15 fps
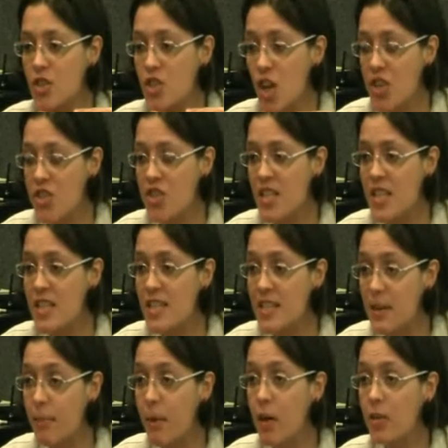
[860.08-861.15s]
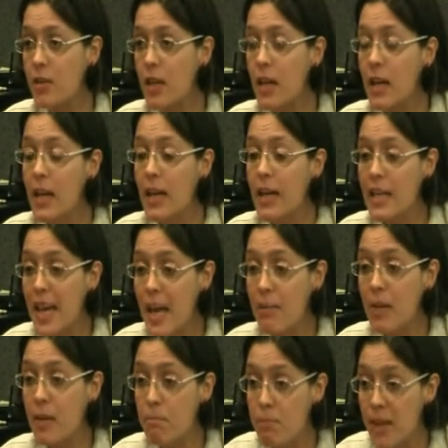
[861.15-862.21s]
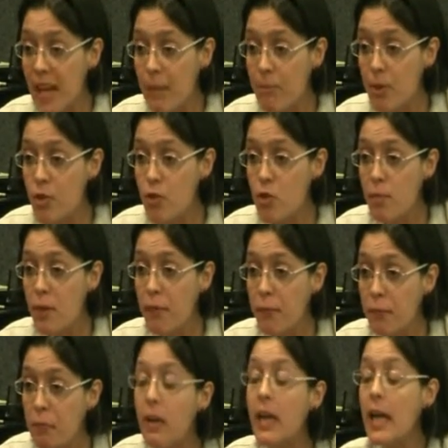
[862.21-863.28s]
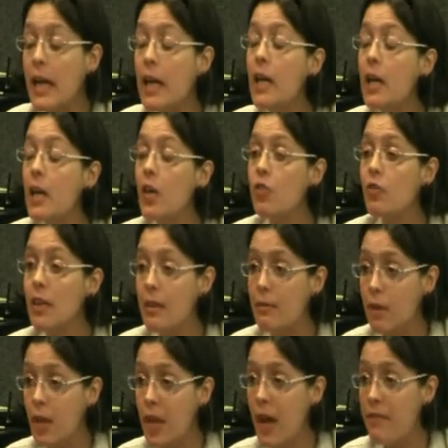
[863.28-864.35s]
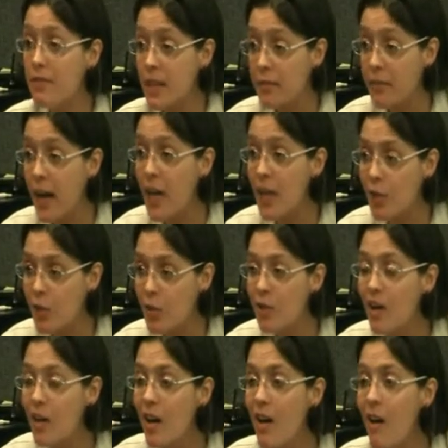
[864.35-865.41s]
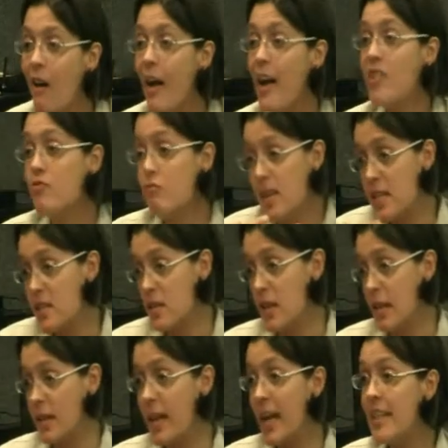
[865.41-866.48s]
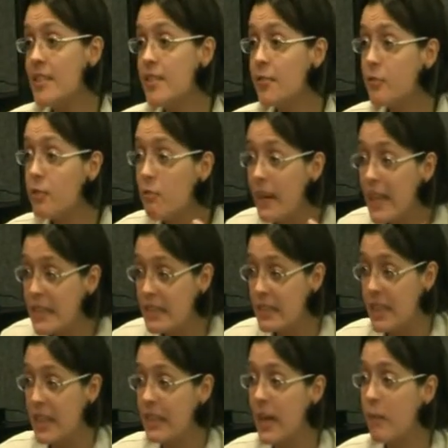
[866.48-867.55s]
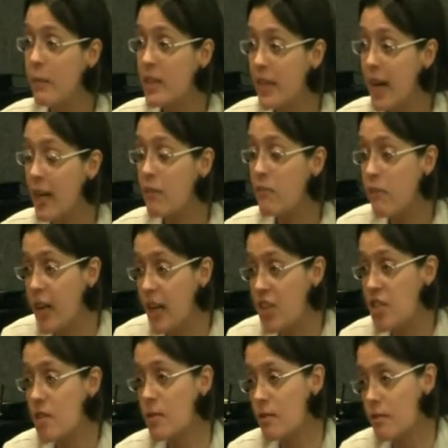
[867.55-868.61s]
justice is about enabling people to be free to live a life they value, and reasoning. It's through reasoning that we can reach